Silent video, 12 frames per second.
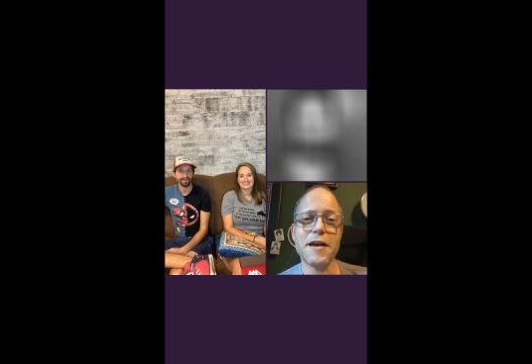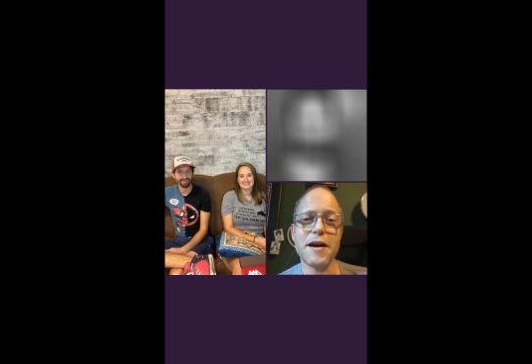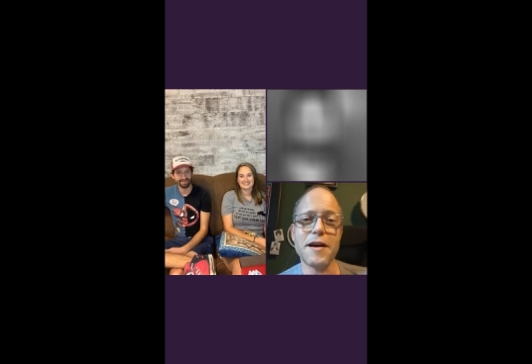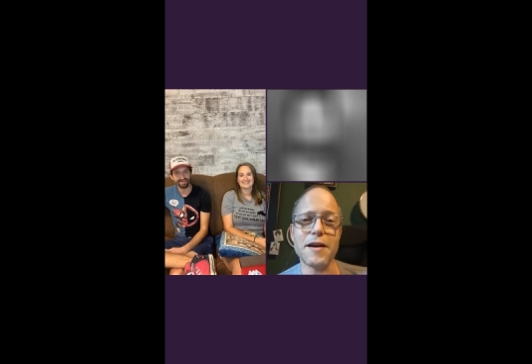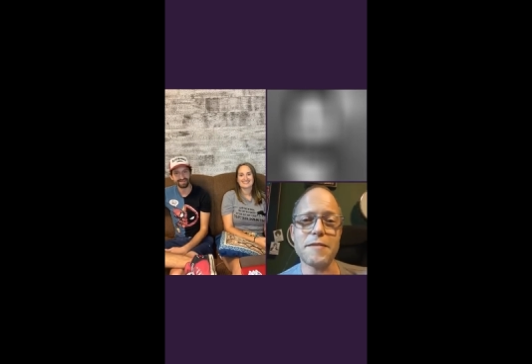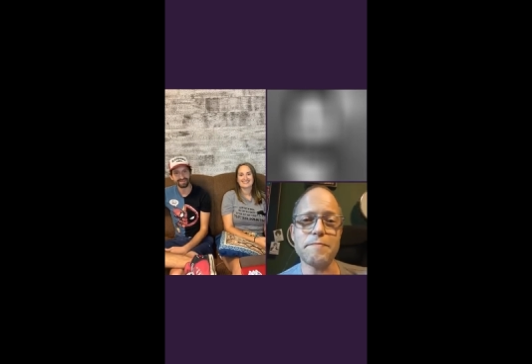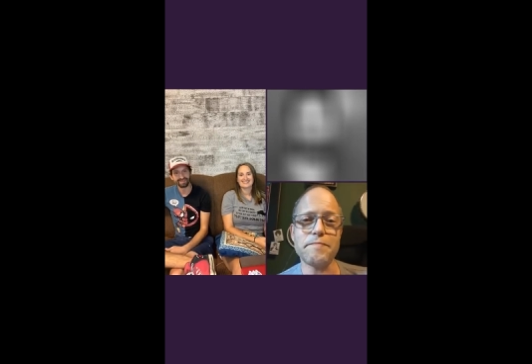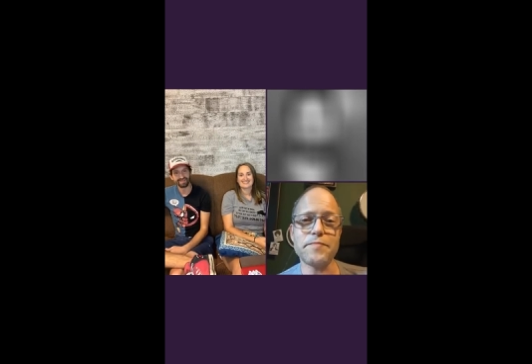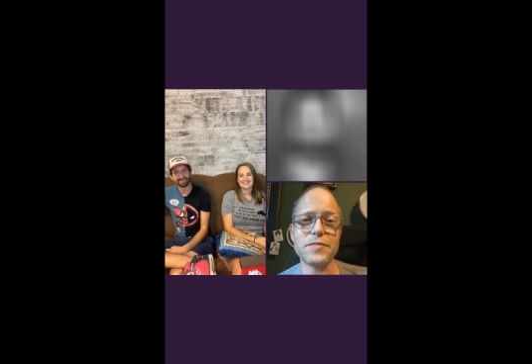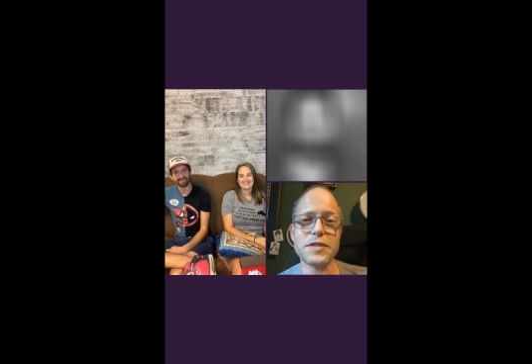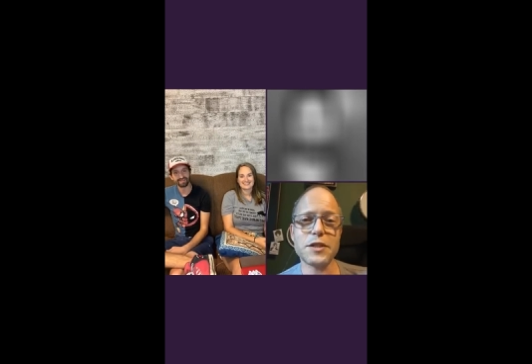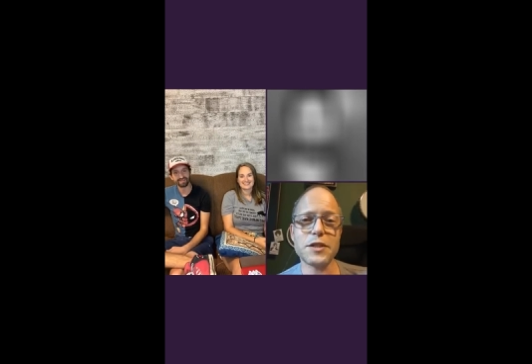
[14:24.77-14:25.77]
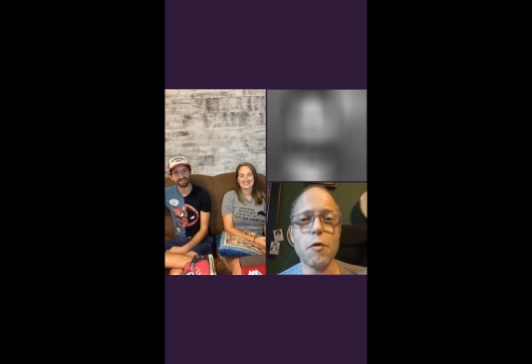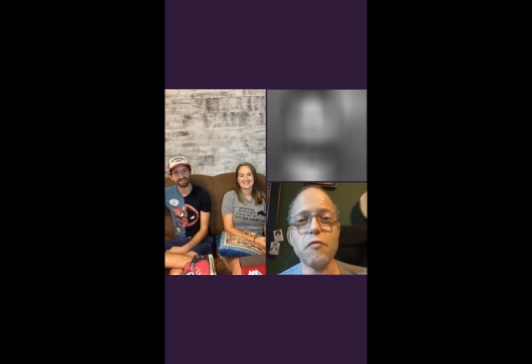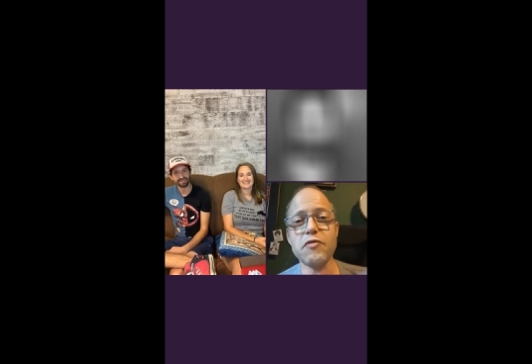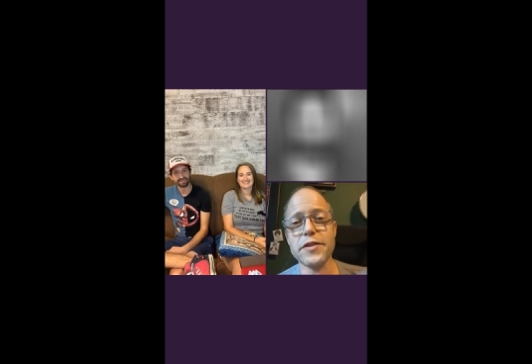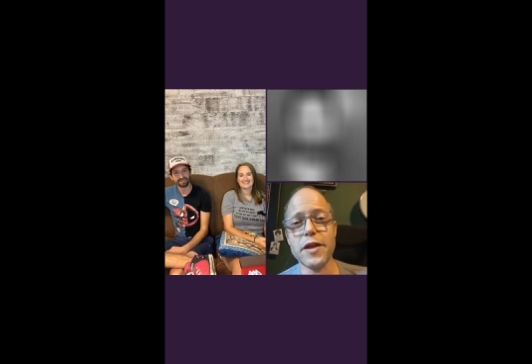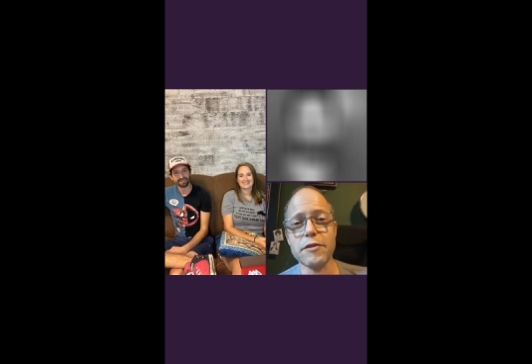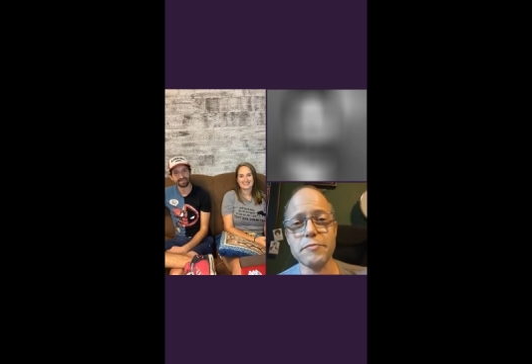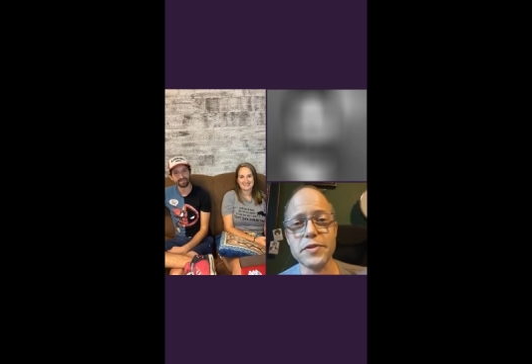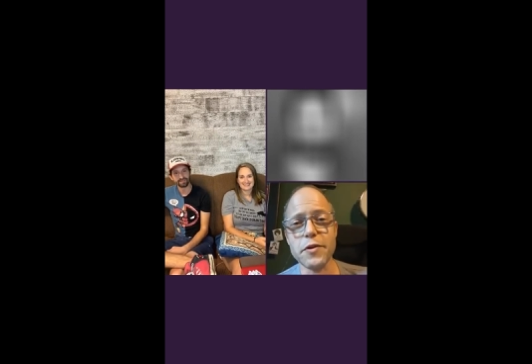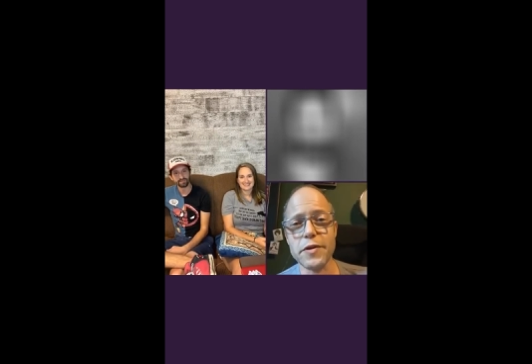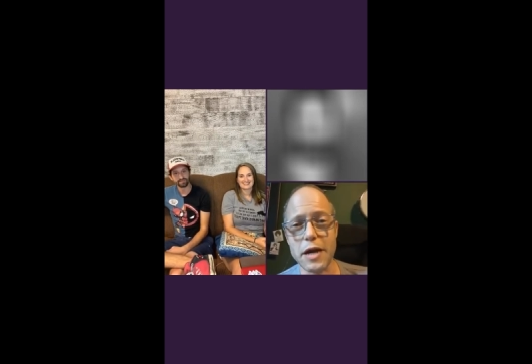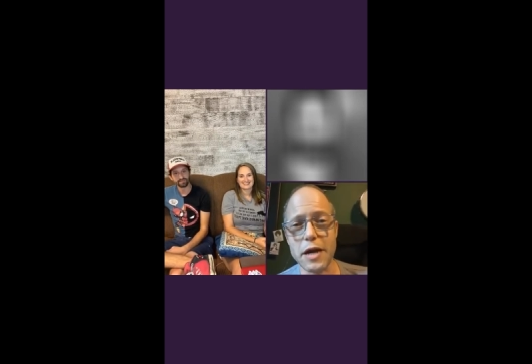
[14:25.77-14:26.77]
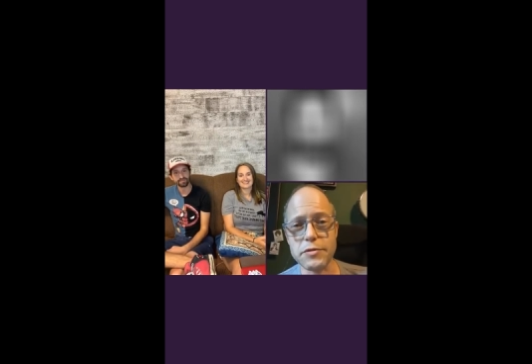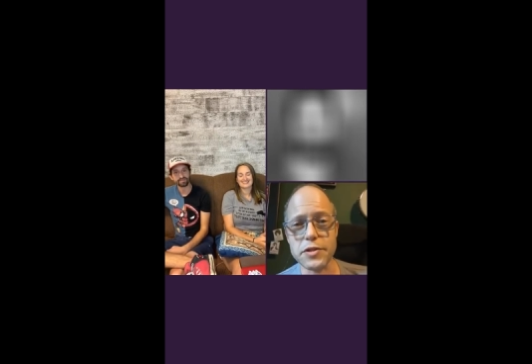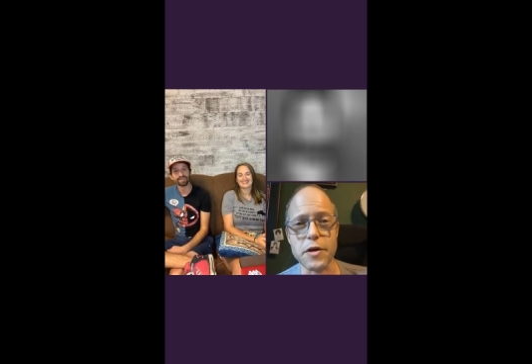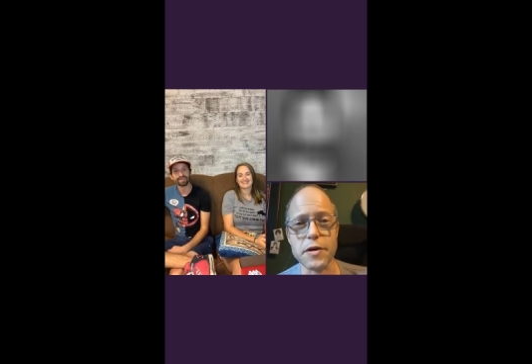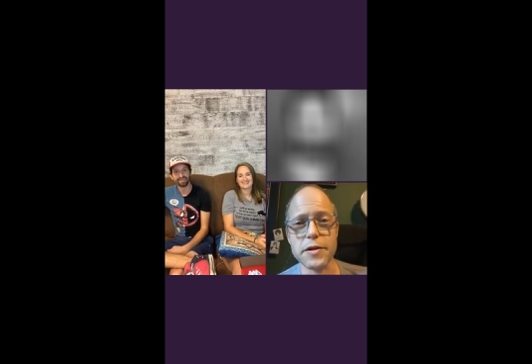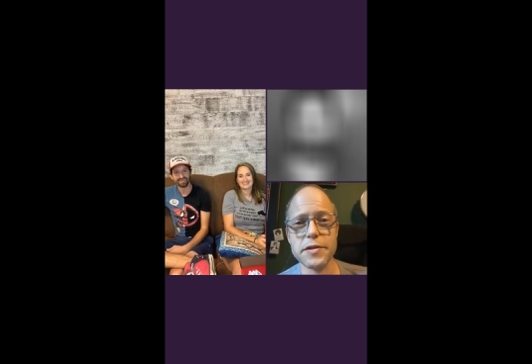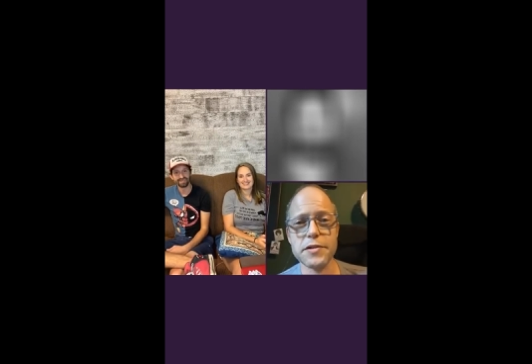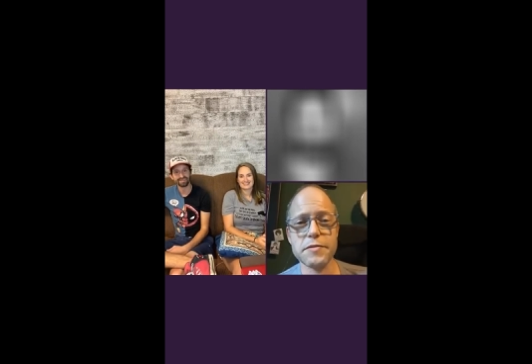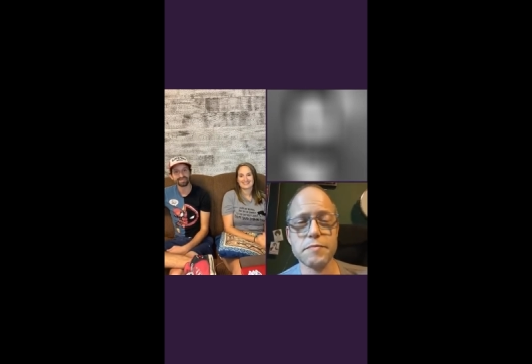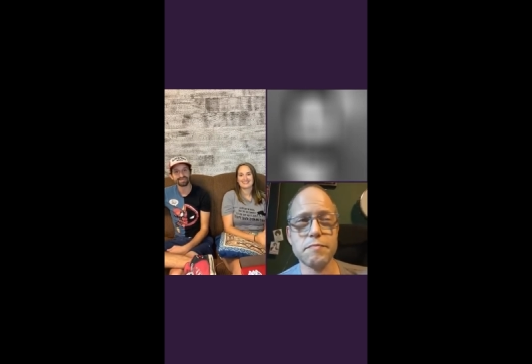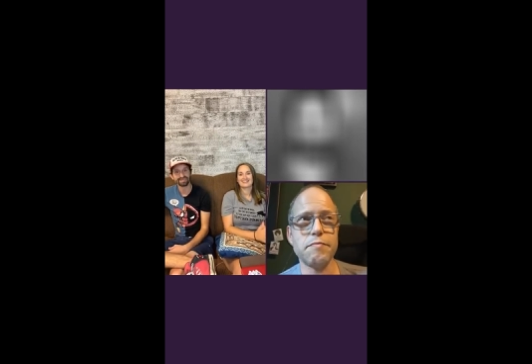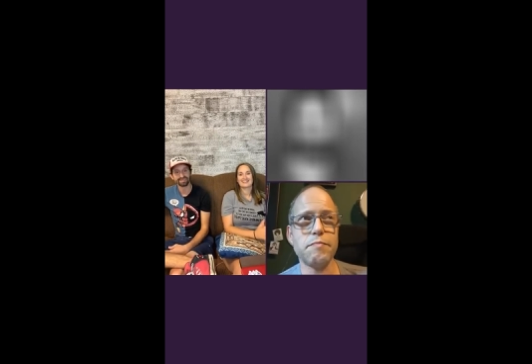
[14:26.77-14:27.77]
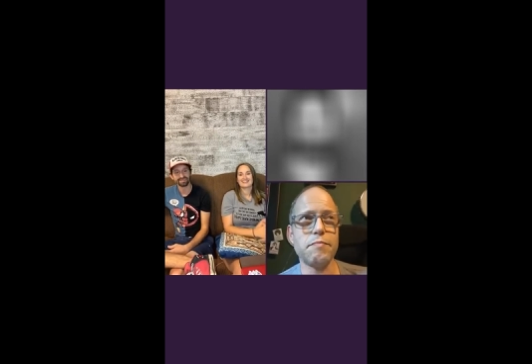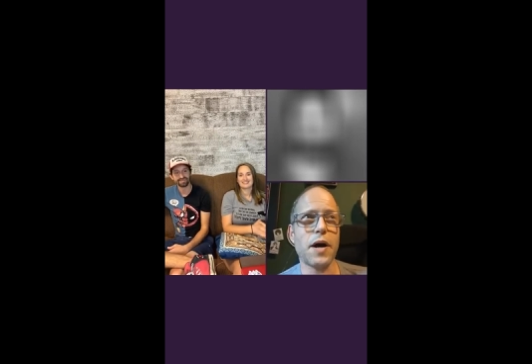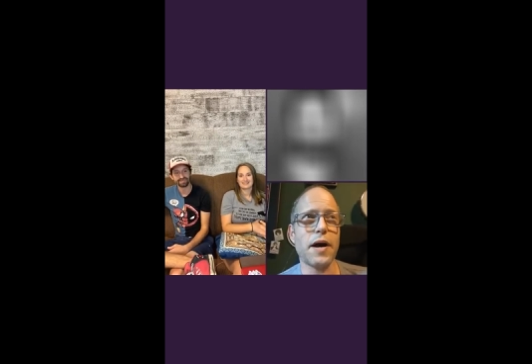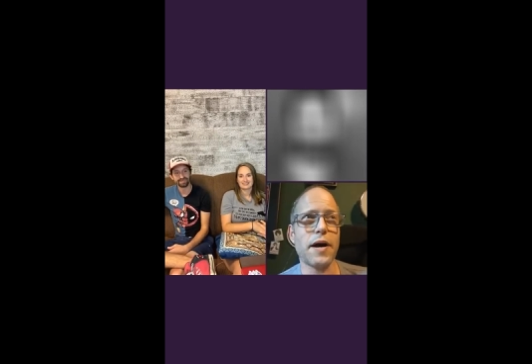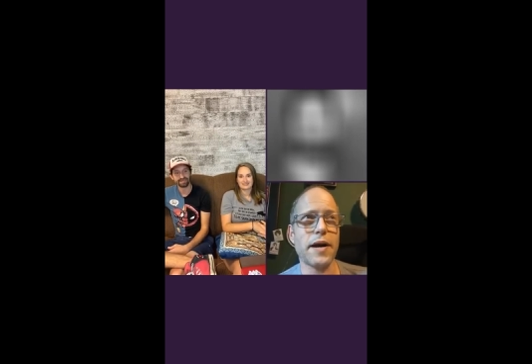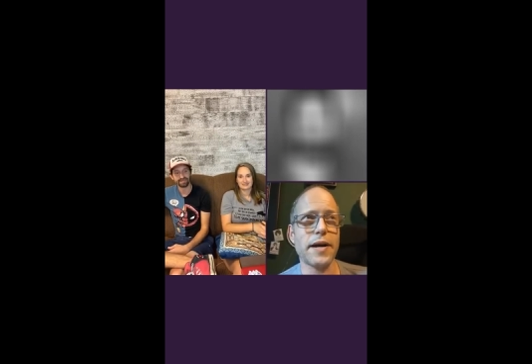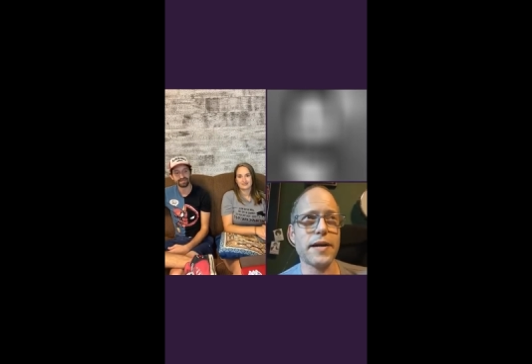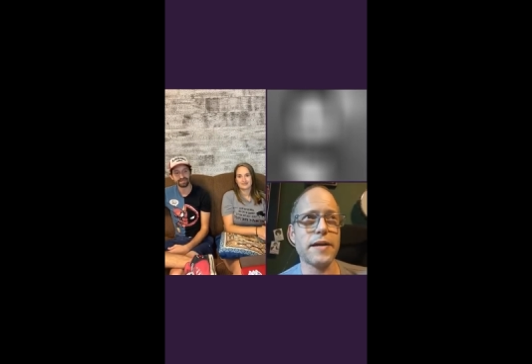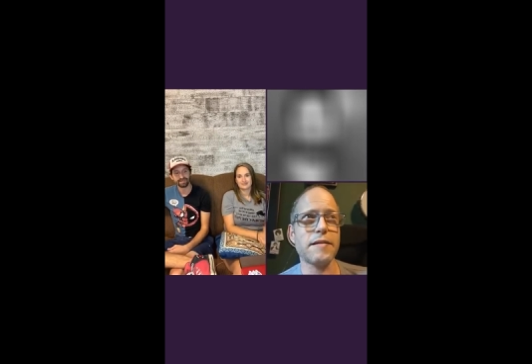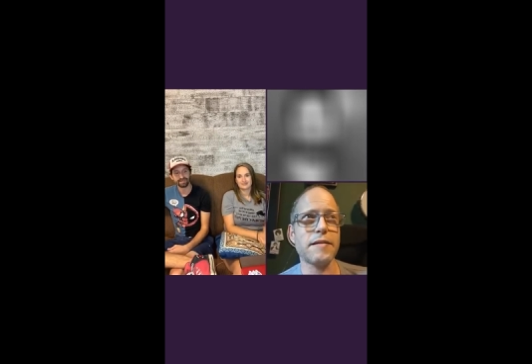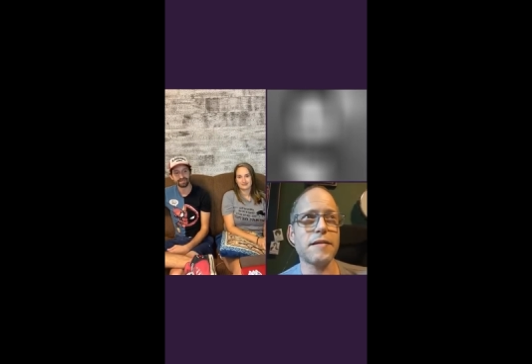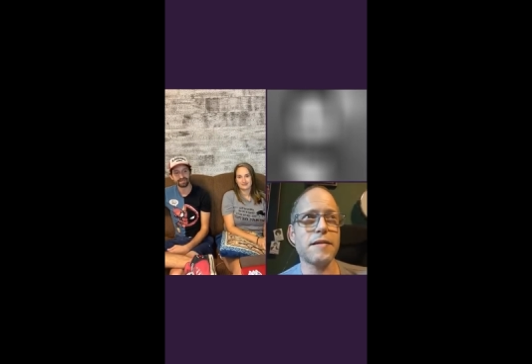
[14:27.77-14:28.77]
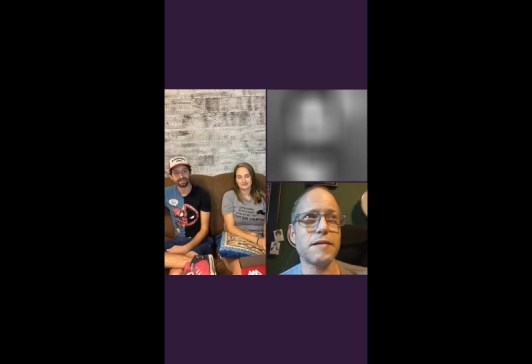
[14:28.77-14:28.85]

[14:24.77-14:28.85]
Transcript: So hopefully that'll be going out to ARCs by